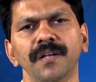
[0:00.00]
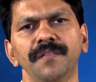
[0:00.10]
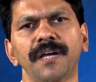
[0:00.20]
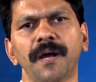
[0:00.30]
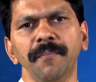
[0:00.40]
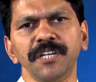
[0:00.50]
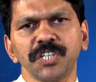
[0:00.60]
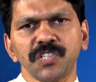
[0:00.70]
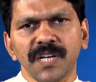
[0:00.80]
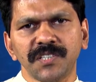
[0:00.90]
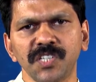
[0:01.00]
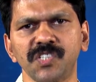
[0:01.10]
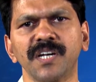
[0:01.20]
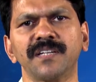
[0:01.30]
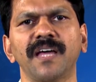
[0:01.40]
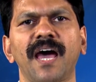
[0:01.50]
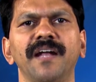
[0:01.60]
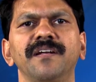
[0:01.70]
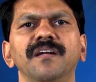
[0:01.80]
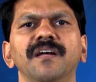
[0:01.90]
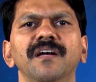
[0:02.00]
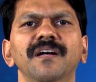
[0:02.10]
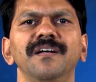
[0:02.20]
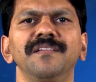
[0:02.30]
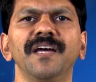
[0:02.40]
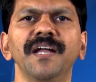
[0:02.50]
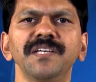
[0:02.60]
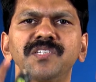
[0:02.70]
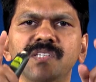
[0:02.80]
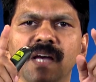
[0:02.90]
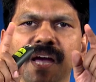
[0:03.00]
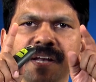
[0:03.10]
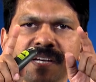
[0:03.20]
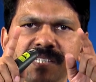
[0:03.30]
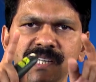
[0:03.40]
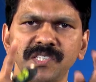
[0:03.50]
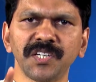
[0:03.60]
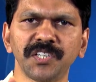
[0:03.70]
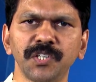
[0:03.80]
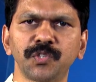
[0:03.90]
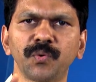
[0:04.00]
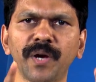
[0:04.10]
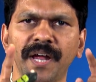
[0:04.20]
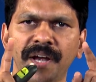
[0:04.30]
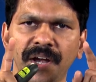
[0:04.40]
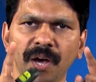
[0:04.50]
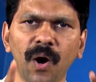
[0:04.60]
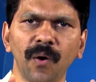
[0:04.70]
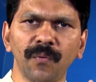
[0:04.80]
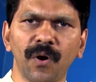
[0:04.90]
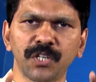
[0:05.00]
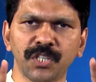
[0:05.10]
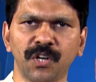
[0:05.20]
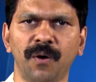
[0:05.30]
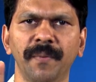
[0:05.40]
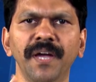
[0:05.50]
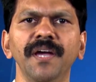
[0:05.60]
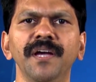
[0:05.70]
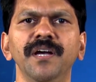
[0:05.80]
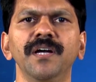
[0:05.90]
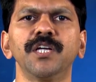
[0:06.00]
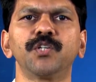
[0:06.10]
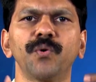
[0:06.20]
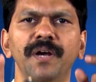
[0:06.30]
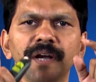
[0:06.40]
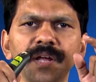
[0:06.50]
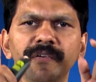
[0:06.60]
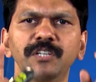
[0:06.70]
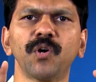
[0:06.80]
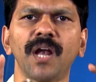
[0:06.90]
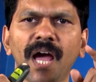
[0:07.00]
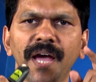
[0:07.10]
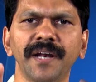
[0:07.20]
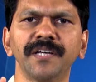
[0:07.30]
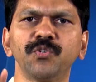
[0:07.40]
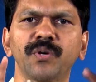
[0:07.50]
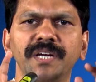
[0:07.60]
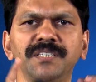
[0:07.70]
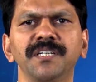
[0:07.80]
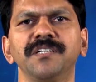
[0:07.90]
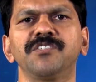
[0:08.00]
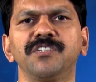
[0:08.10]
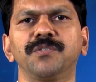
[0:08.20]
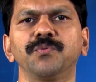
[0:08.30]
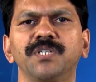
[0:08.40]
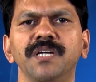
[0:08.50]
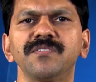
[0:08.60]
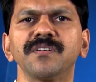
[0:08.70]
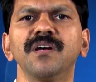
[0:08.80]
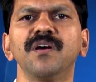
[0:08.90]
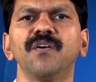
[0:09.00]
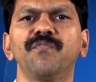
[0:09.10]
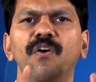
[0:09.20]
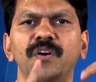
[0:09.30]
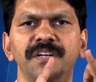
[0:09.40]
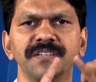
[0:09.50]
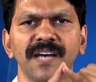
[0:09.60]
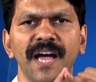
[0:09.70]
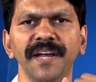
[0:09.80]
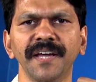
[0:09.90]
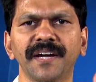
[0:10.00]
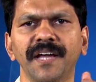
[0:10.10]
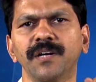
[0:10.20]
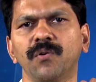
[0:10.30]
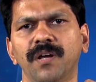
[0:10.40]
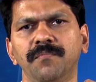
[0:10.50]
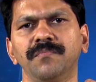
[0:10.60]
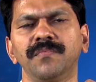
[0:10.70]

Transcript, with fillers: The committee suggested that there is a necessity to endow autonomy to individual higher education institutions for designing curricula.